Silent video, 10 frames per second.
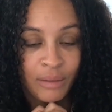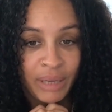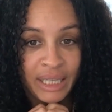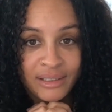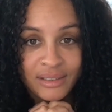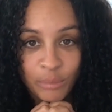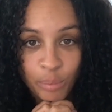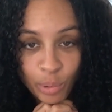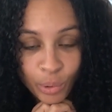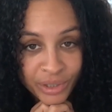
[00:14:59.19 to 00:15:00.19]
May it
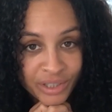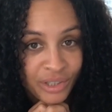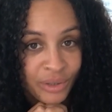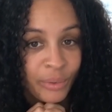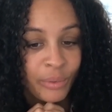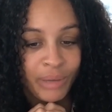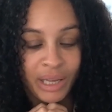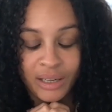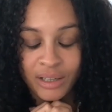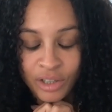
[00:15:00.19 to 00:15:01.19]
support you,
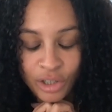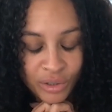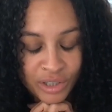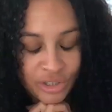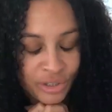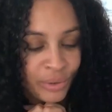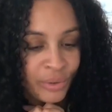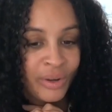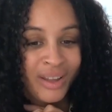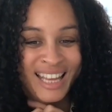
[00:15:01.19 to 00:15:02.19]
may it nourish
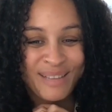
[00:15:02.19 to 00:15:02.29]
you,